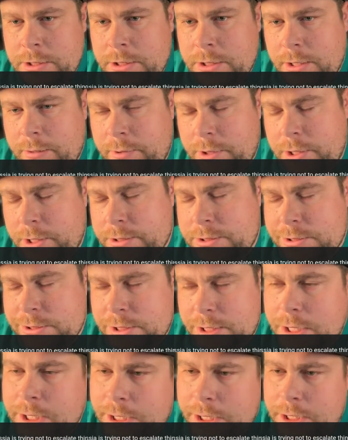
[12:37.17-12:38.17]
mean, that's
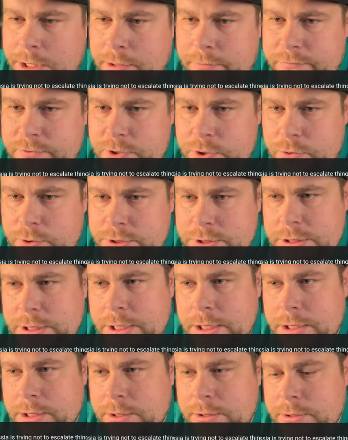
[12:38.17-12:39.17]
kind of
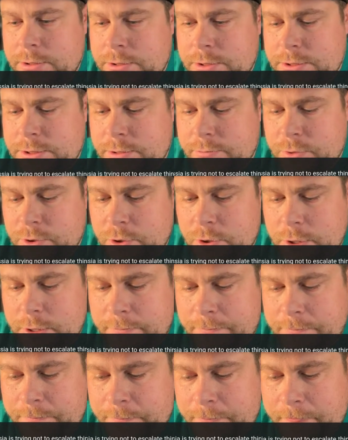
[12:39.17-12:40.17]
suicide to some degree,
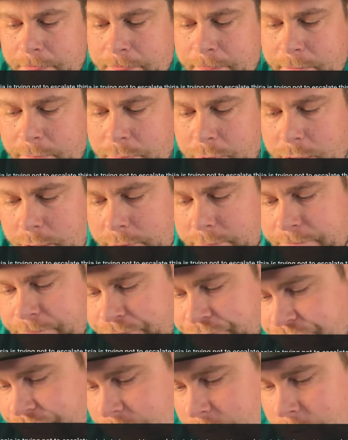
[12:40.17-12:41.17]
but
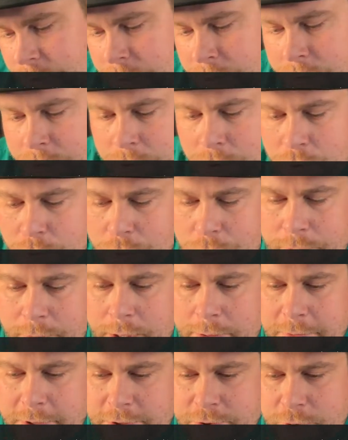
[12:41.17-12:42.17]
we
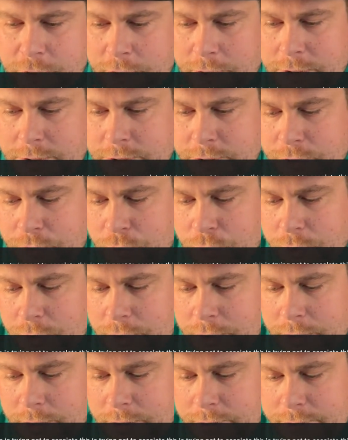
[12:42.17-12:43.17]
might be trying to
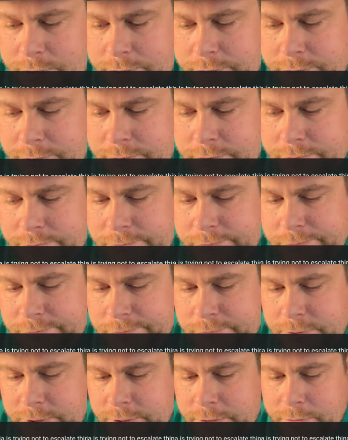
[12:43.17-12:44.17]
I
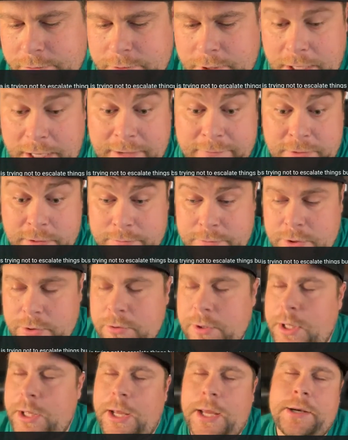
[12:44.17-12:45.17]
don't know, have them do
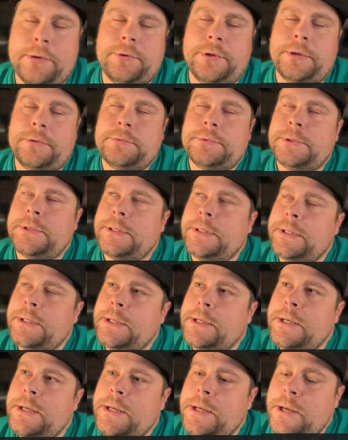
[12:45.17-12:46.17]
that. I don't know.
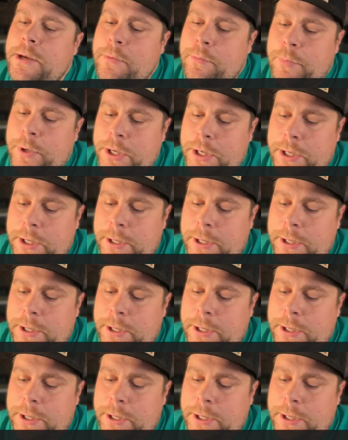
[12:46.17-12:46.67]
But